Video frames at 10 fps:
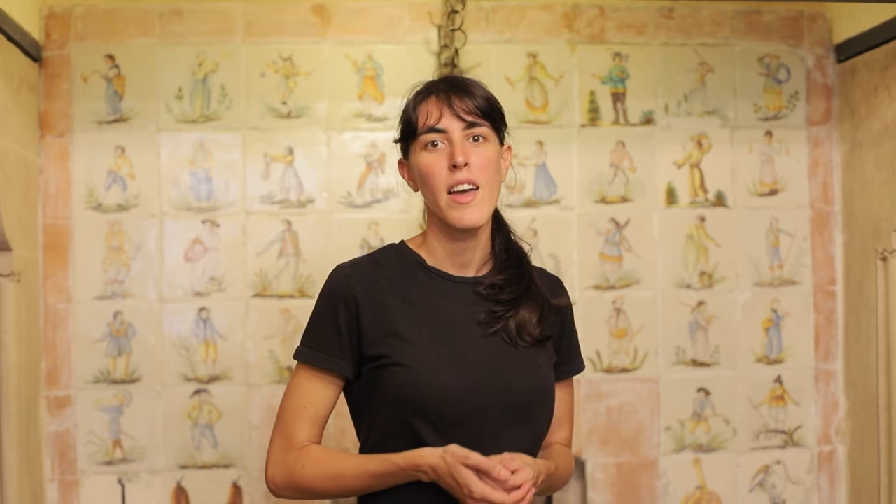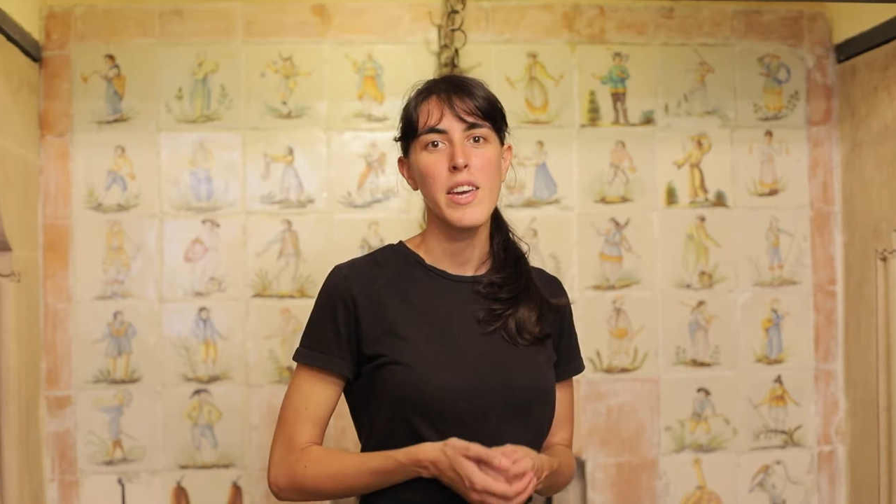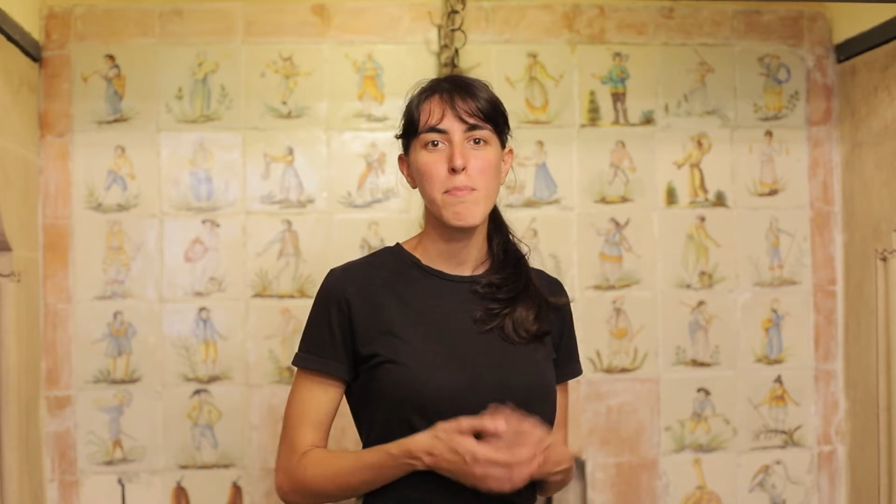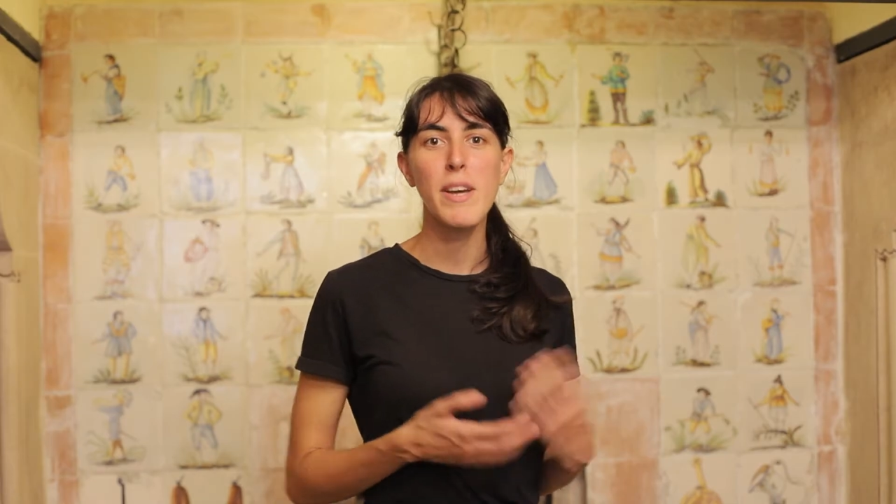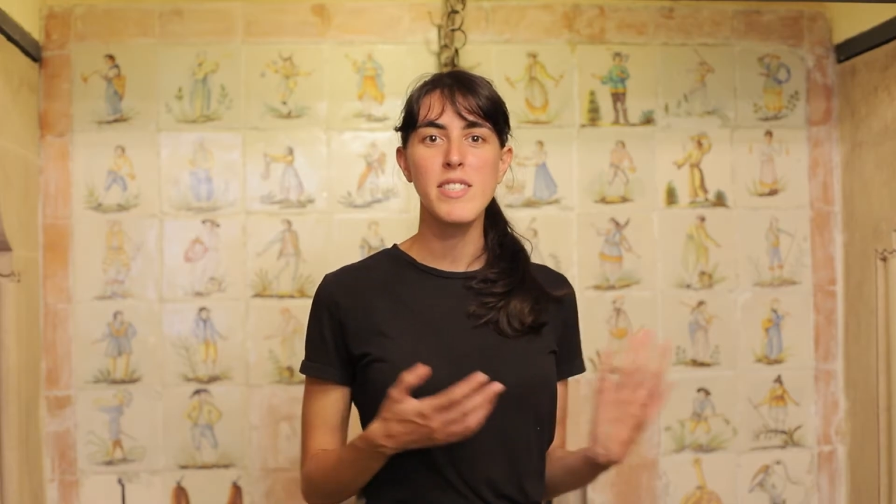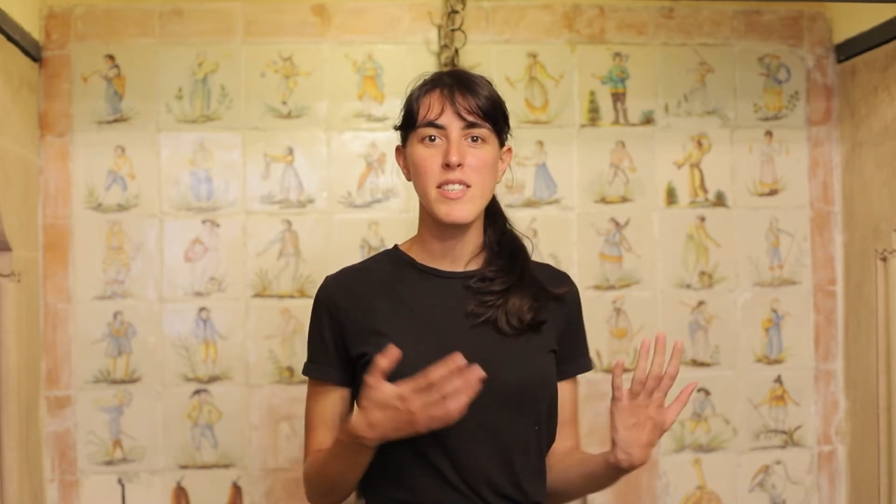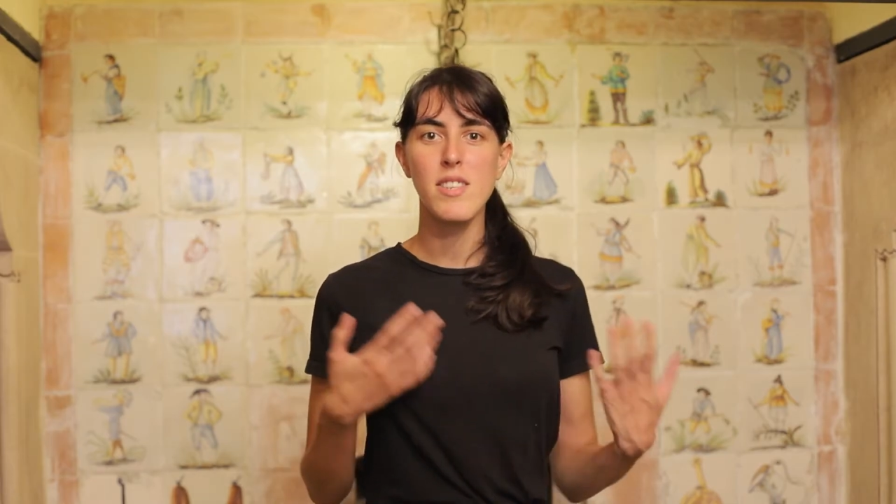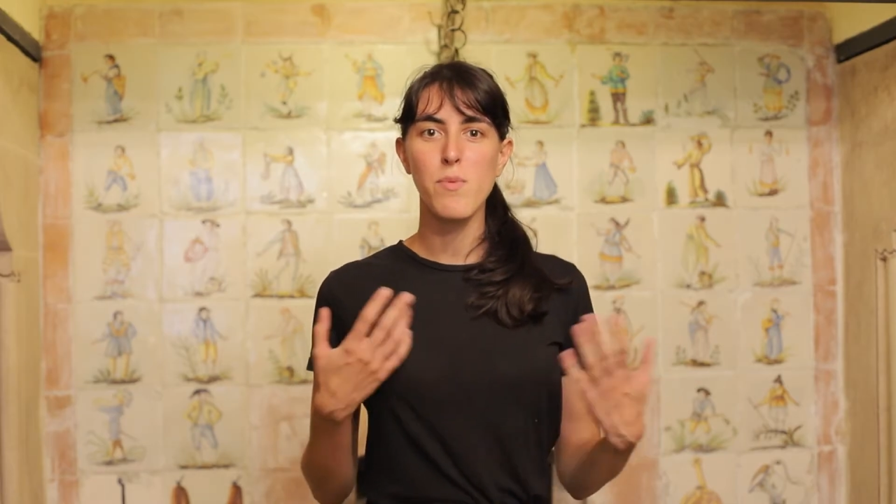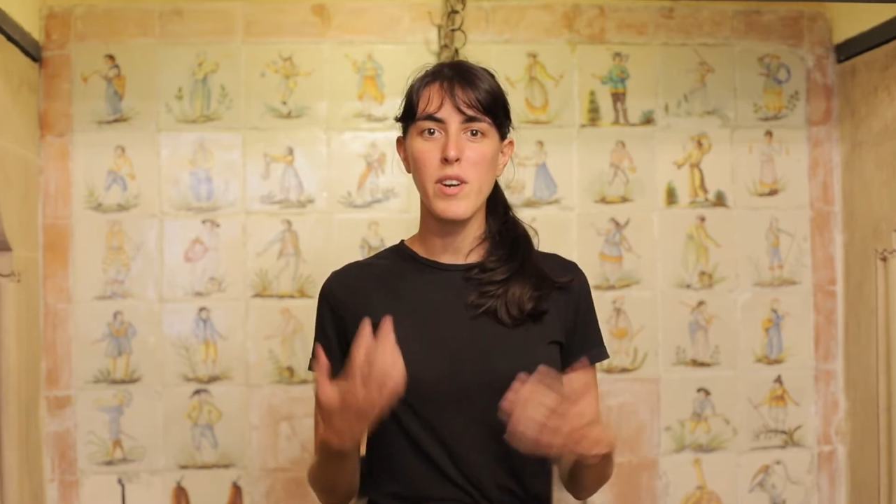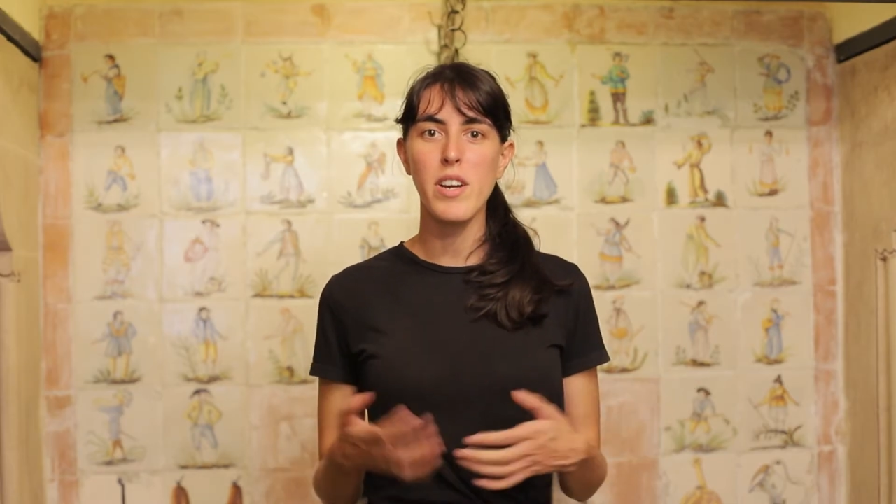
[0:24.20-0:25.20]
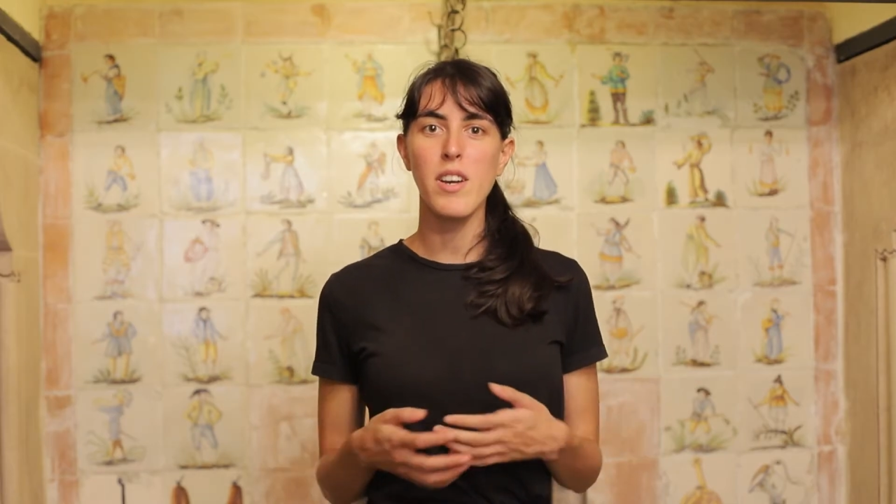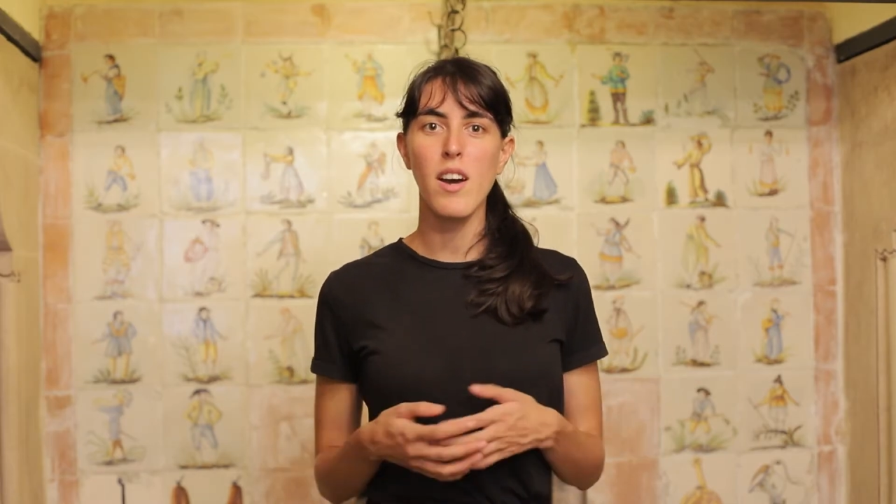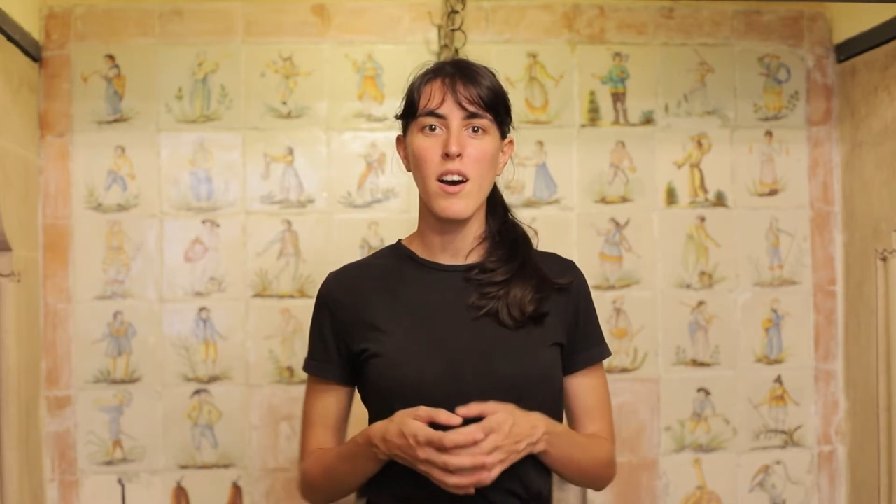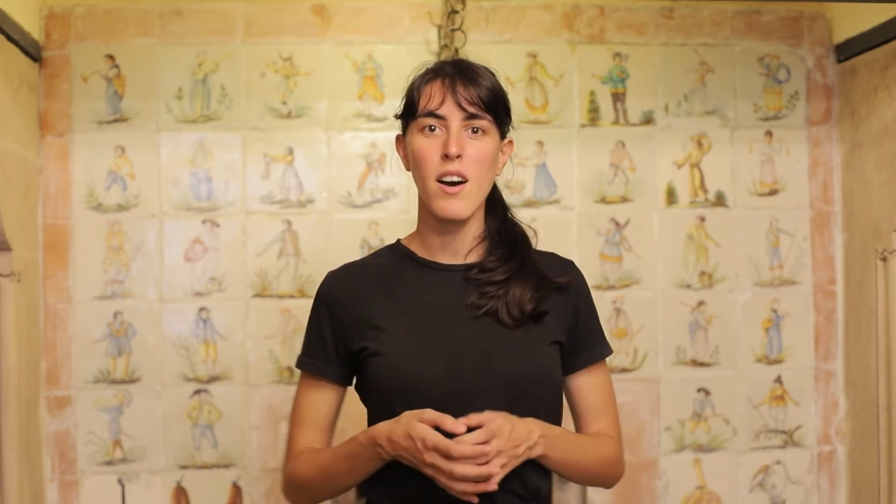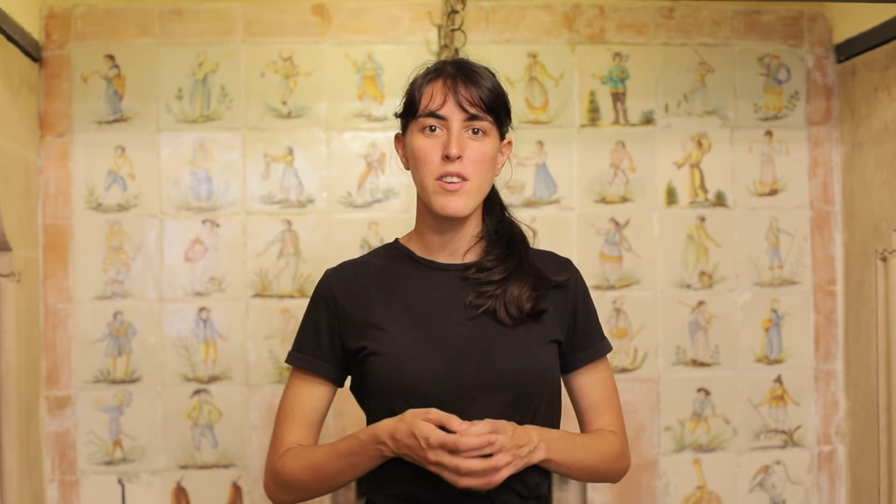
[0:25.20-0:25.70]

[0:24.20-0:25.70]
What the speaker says: He painted this work